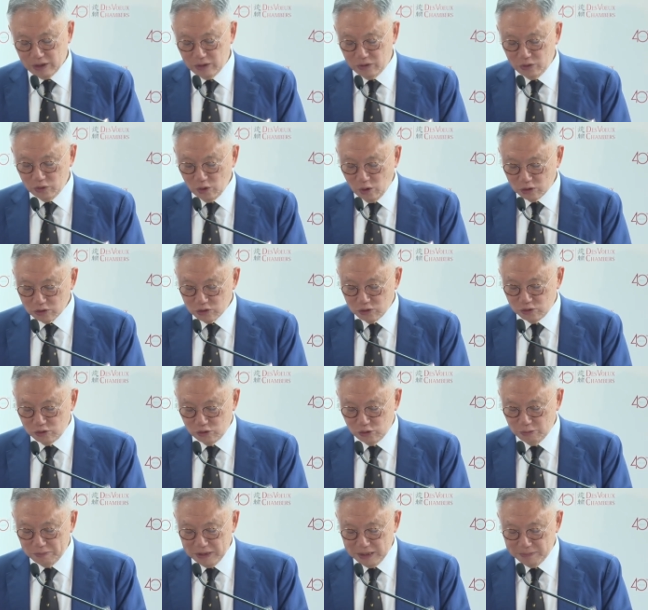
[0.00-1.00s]
not
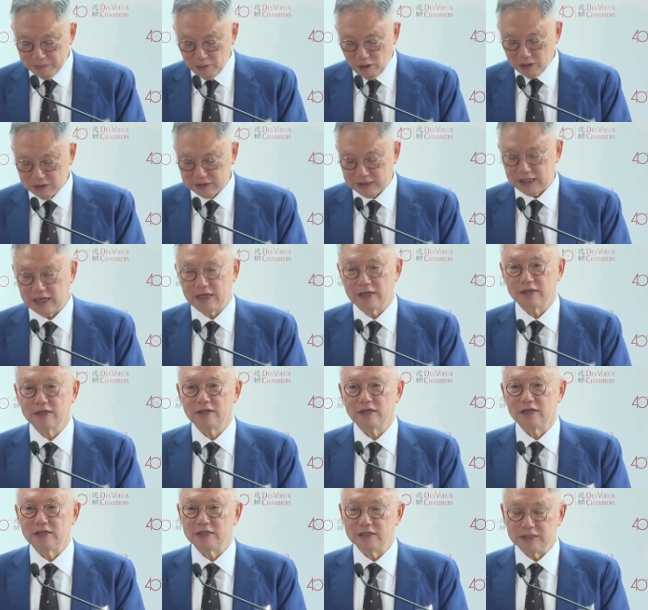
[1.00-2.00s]
to be bogged
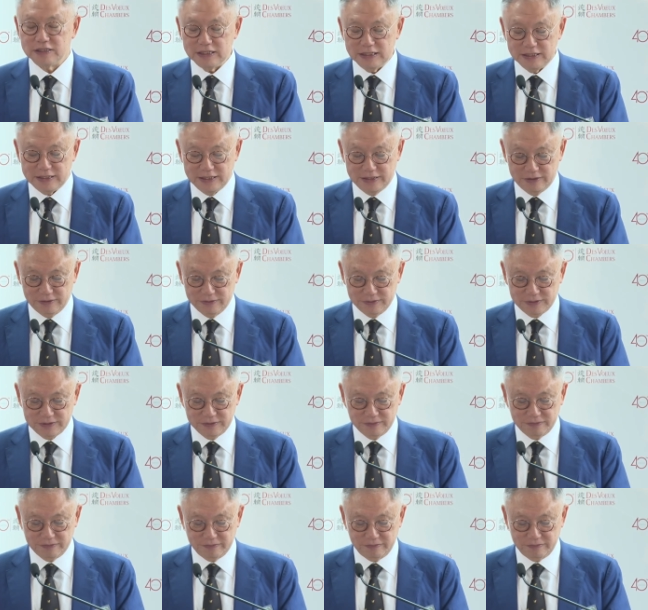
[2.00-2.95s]
down in the details.